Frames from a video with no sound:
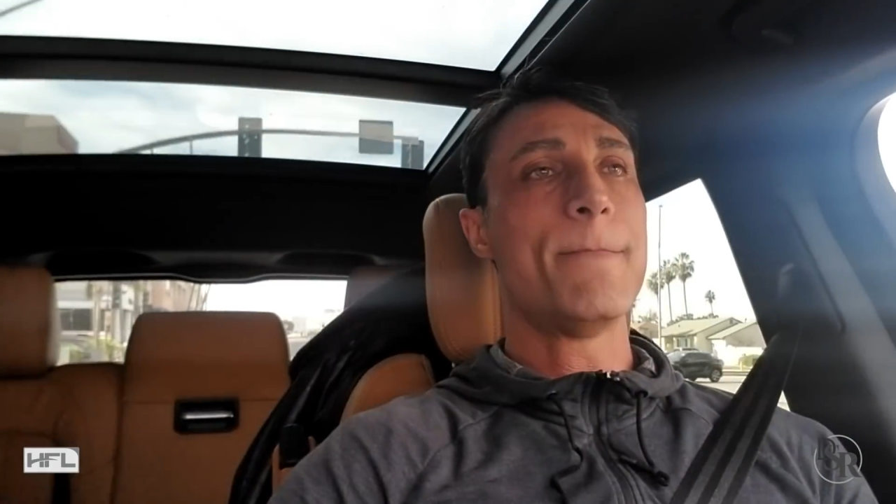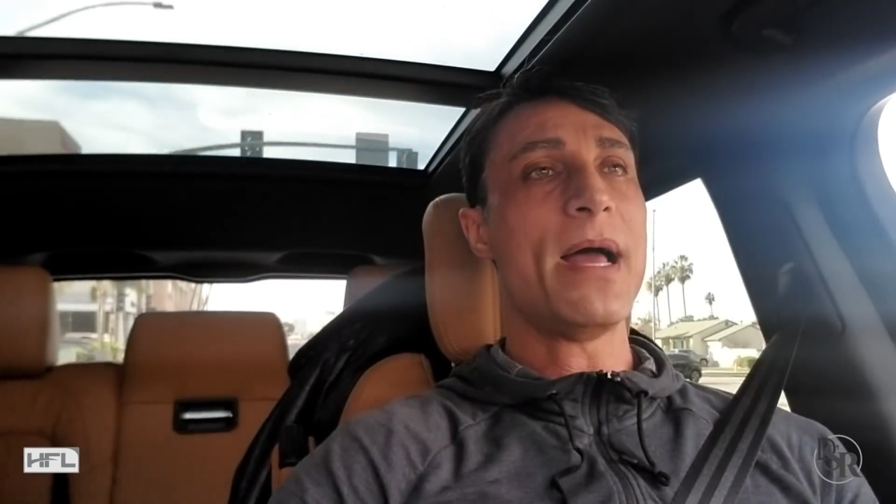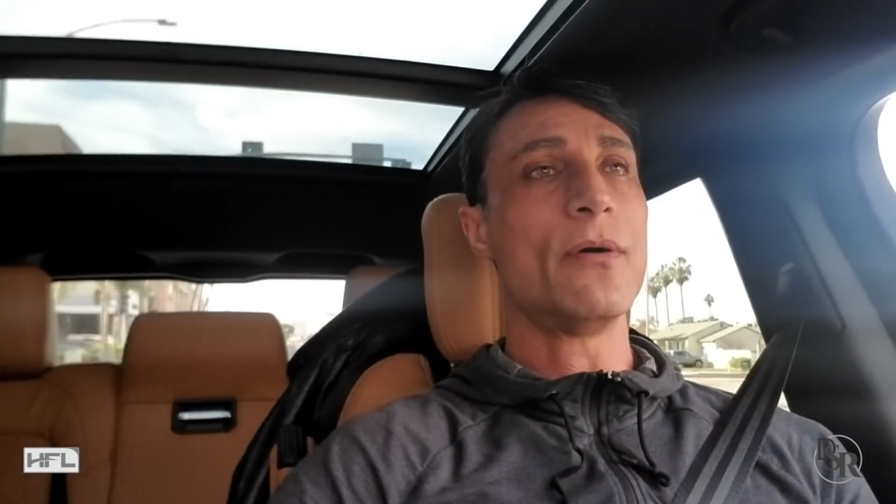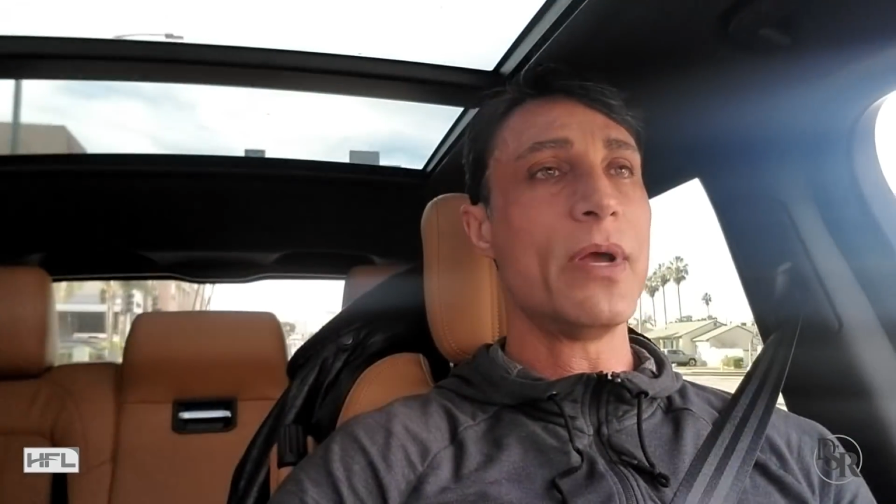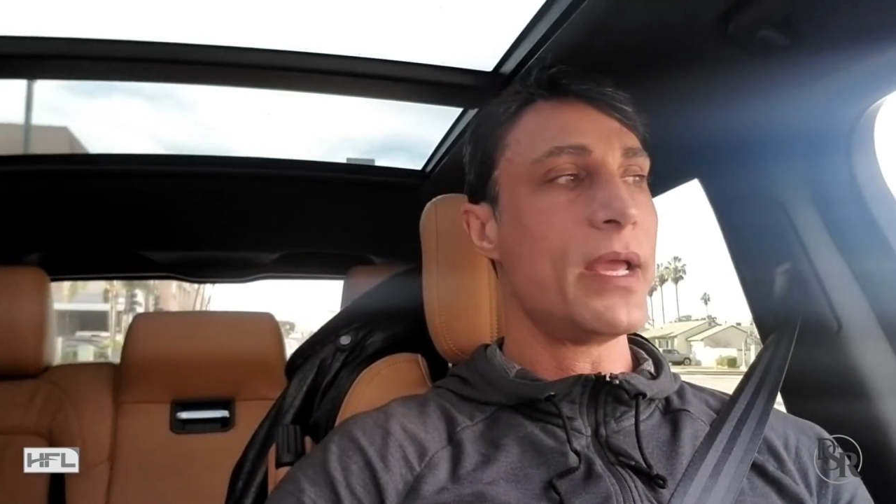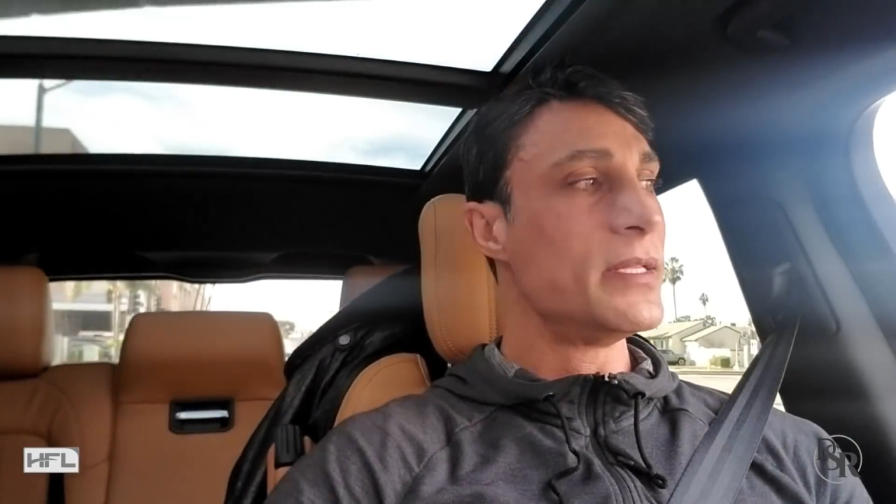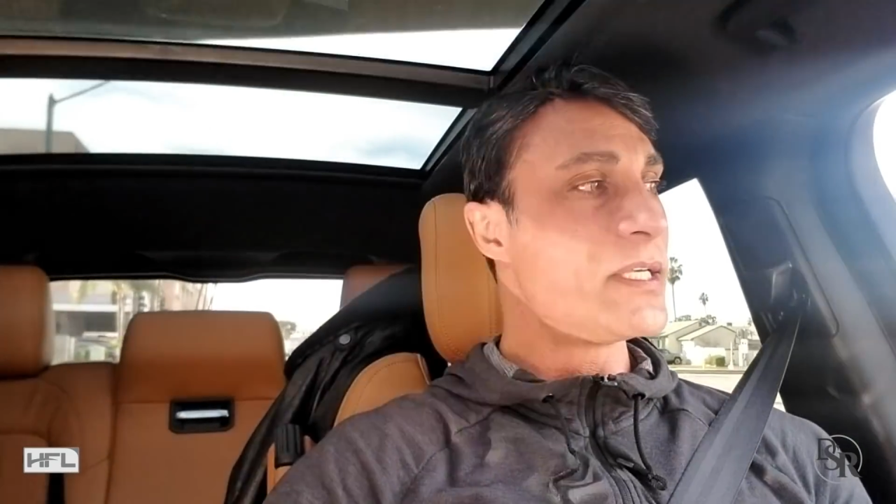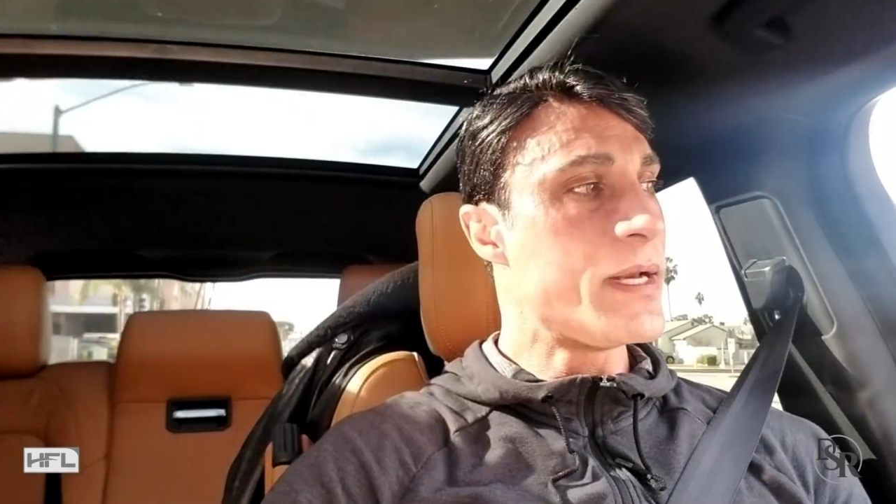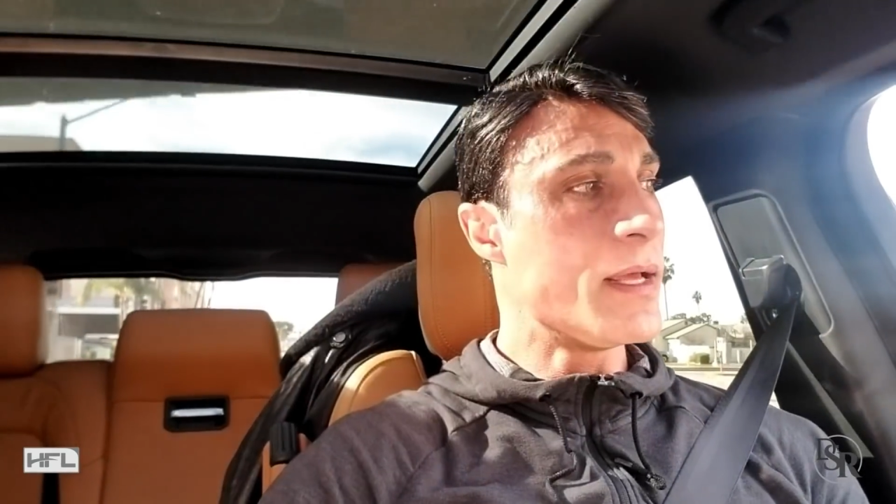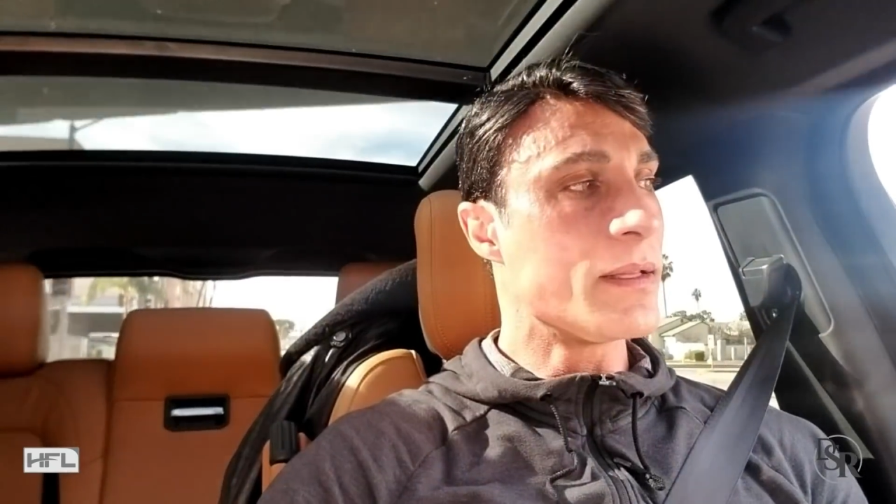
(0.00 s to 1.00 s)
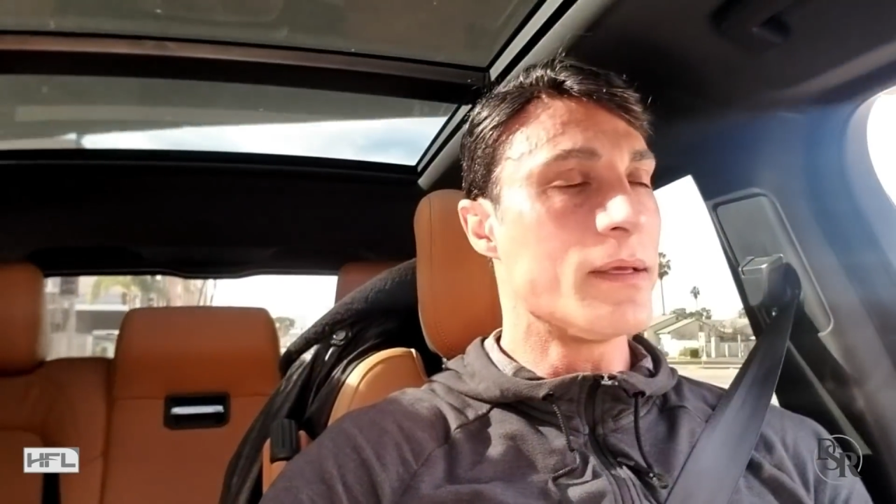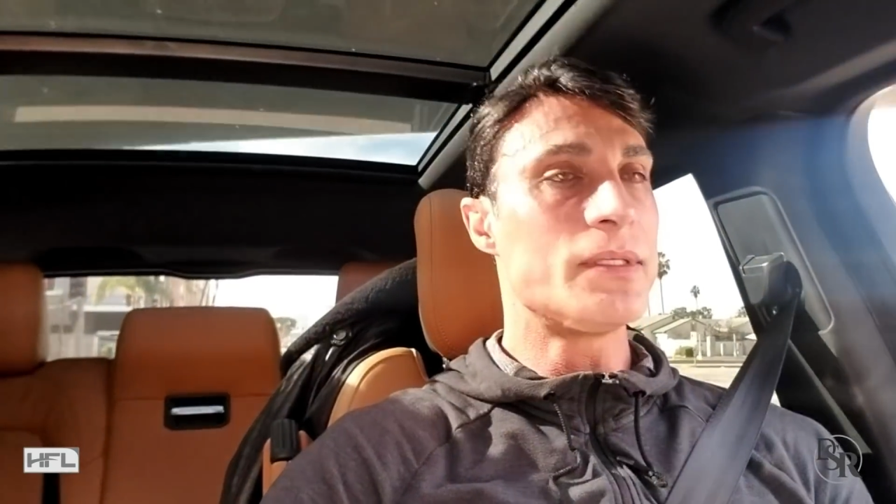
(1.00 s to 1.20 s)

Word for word: by the way, incidentally,